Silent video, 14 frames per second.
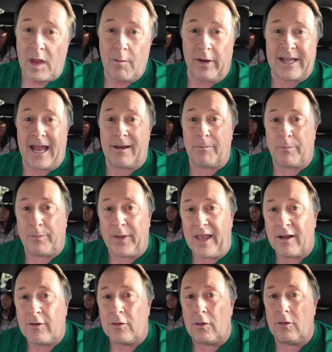But that
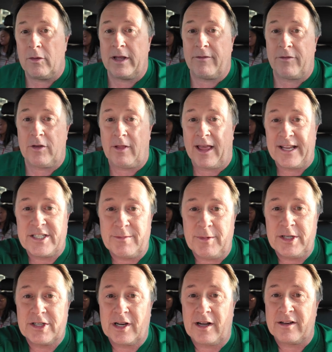pickle, if you like
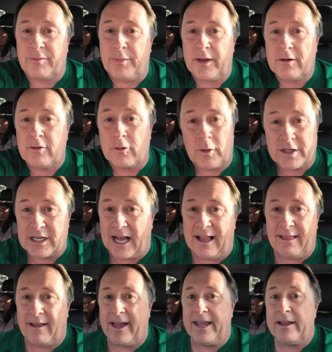Jimmy John's pickles, which
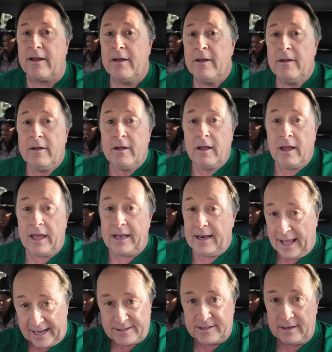I like, and
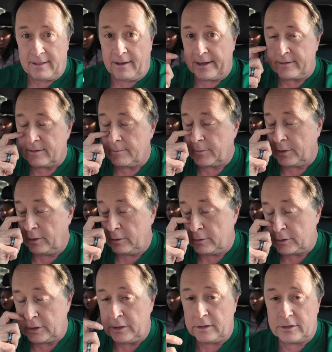Lexi likes them
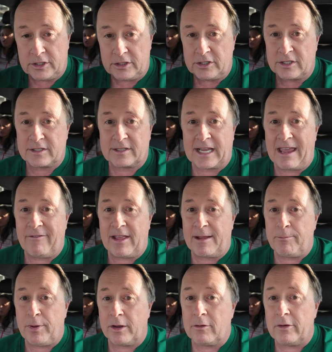too, she she just gave
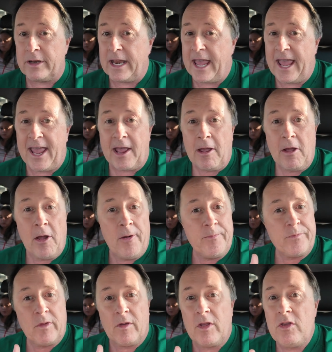that pickle an A.
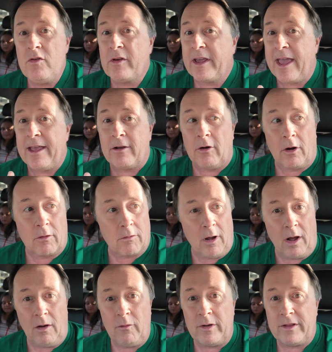You can't go
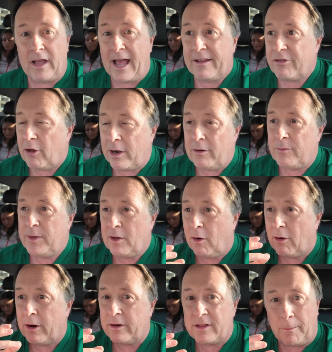wrong with it. I thought it would be
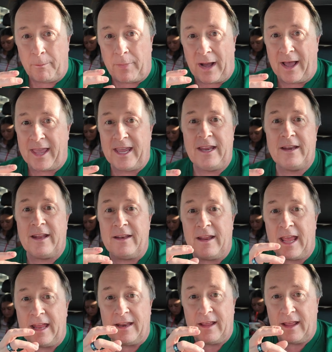hard to bite and
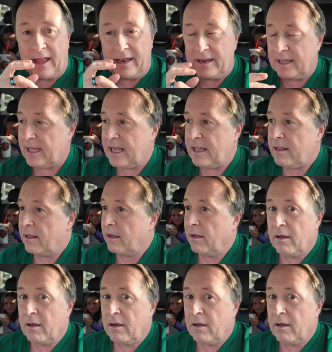and and eat.